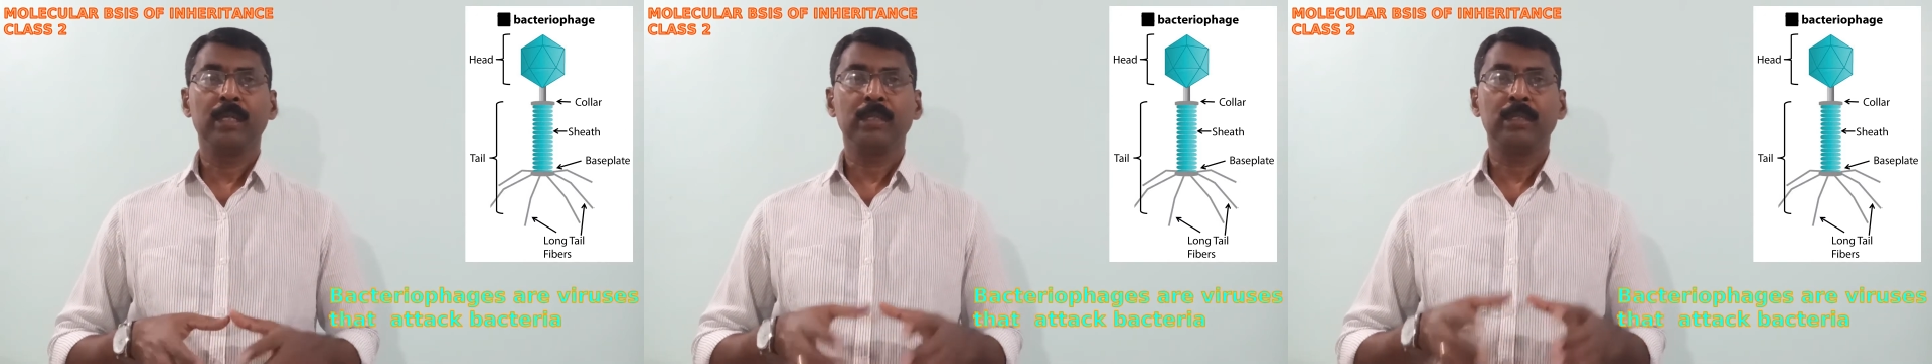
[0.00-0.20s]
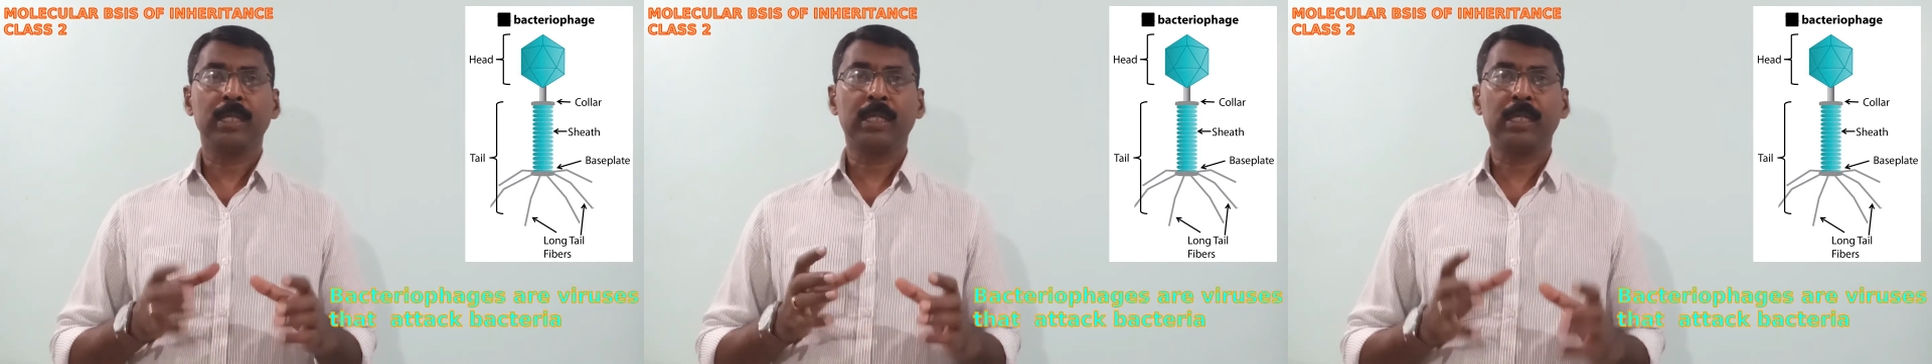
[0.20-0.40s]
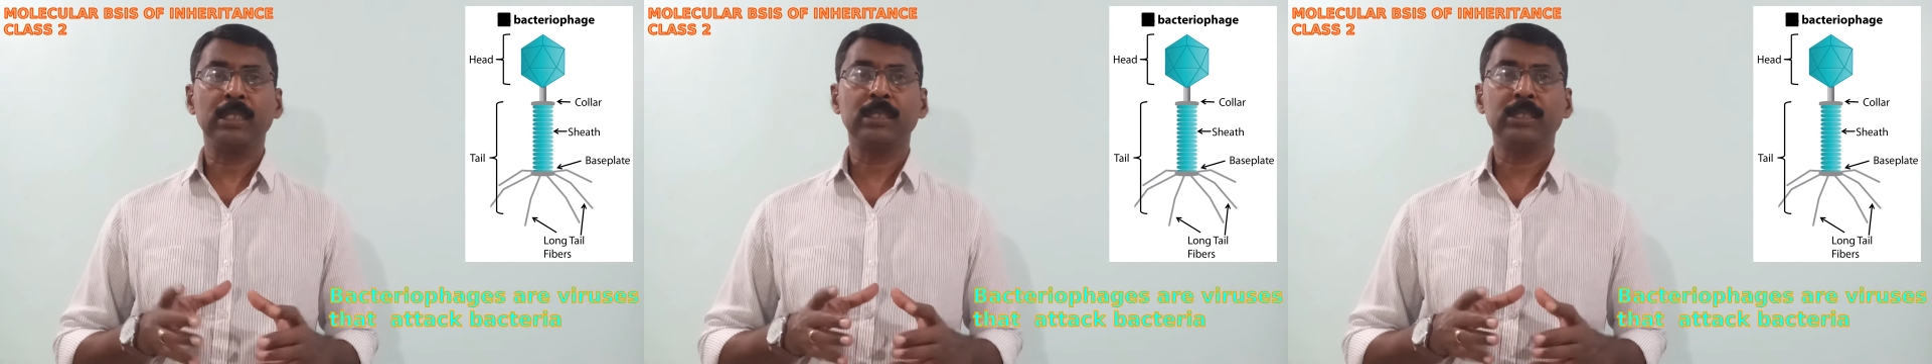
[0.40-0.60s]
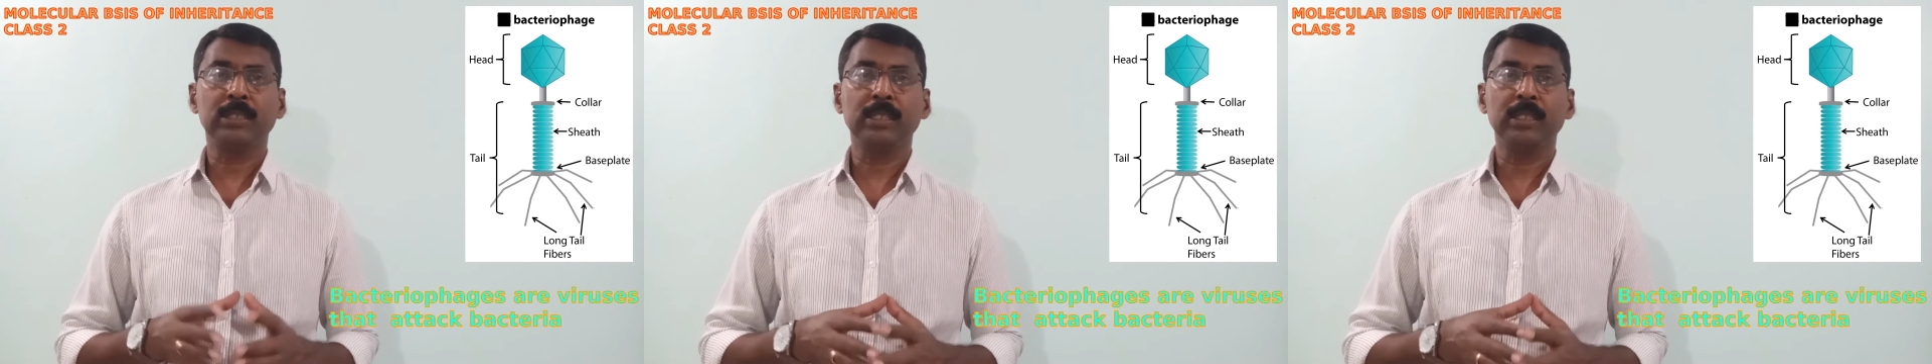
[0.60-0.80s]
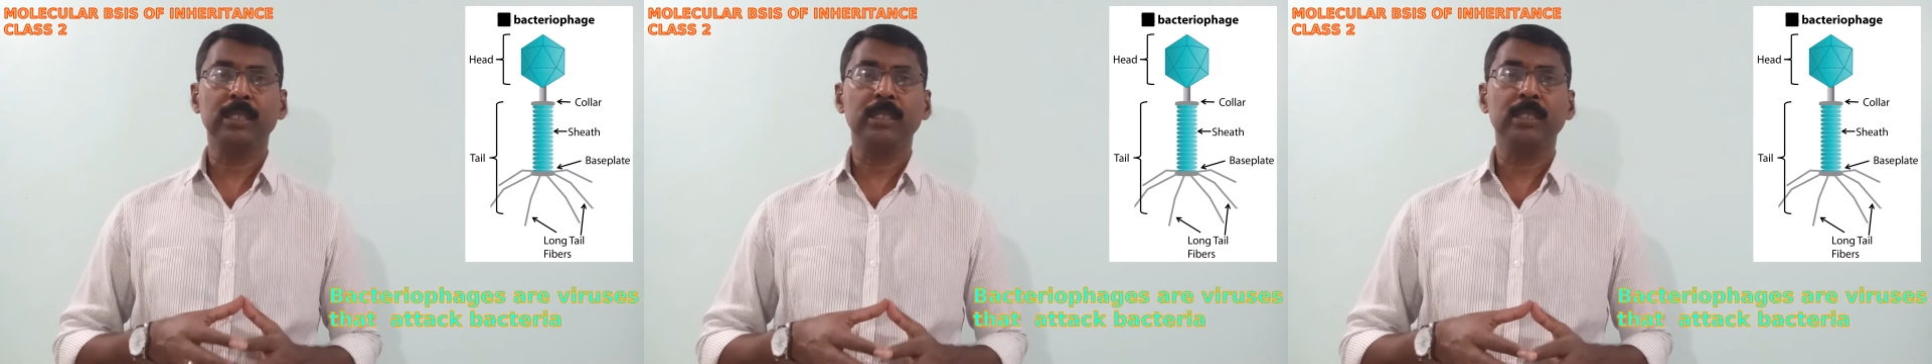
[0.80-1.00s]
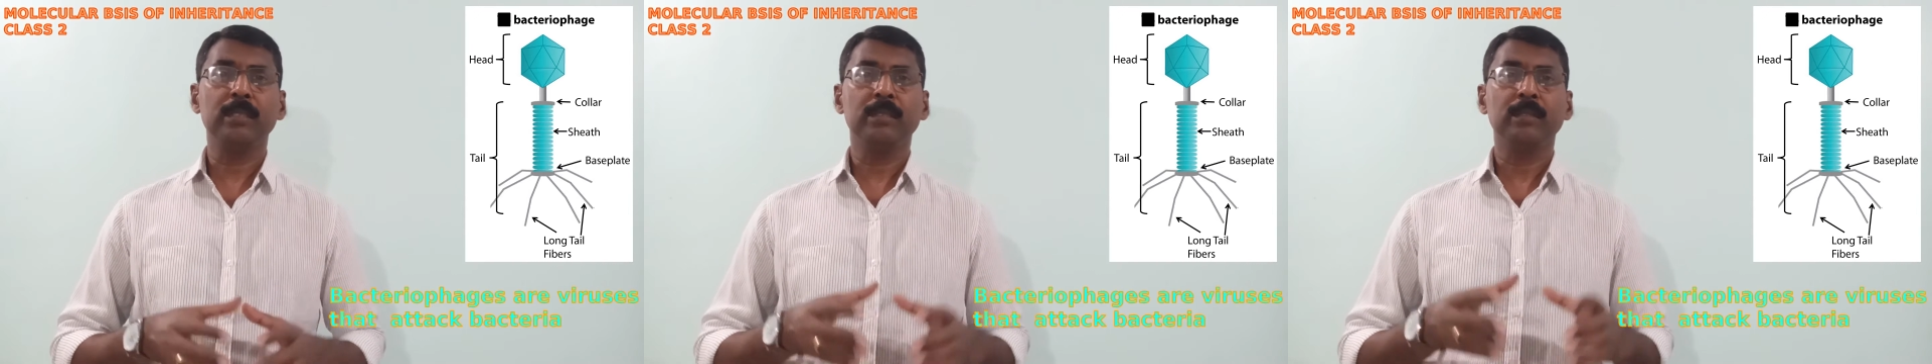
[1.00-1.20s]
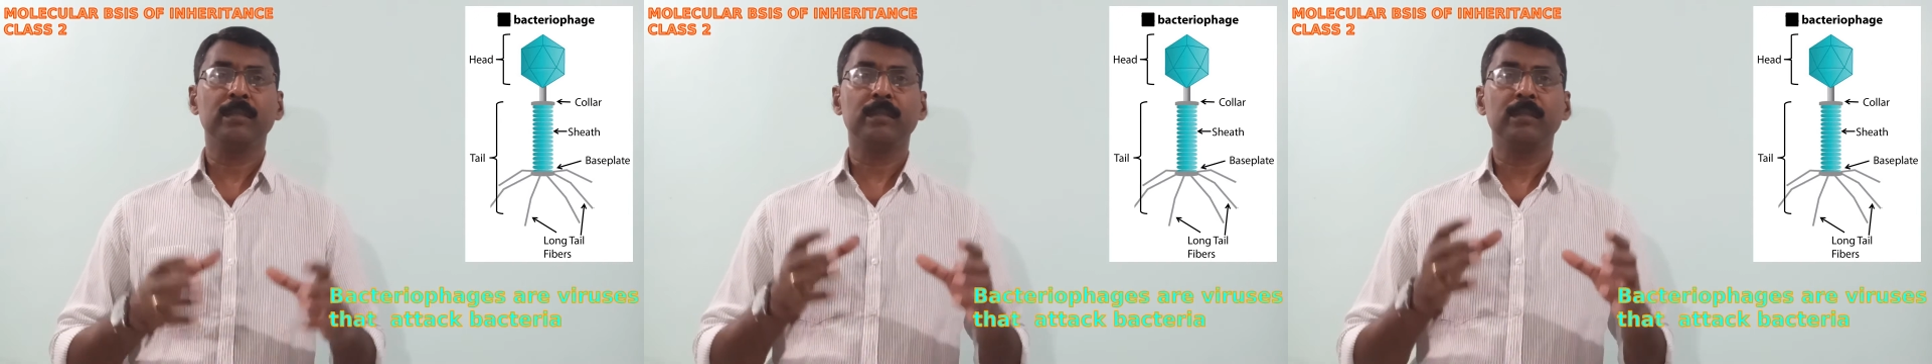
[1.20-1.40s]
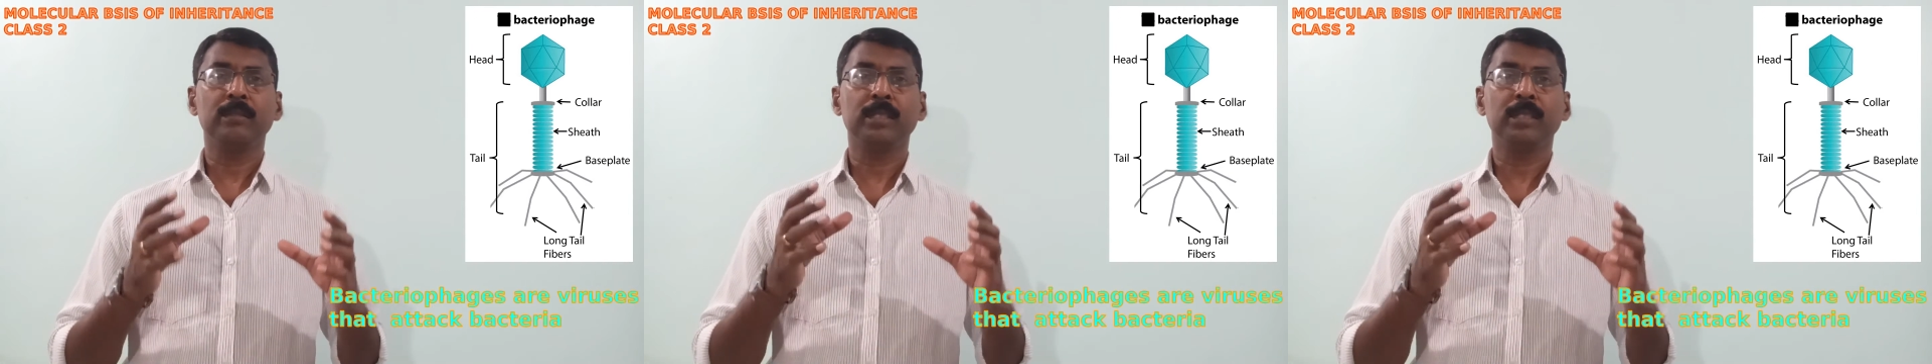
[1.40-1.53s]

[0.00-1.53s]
they cultured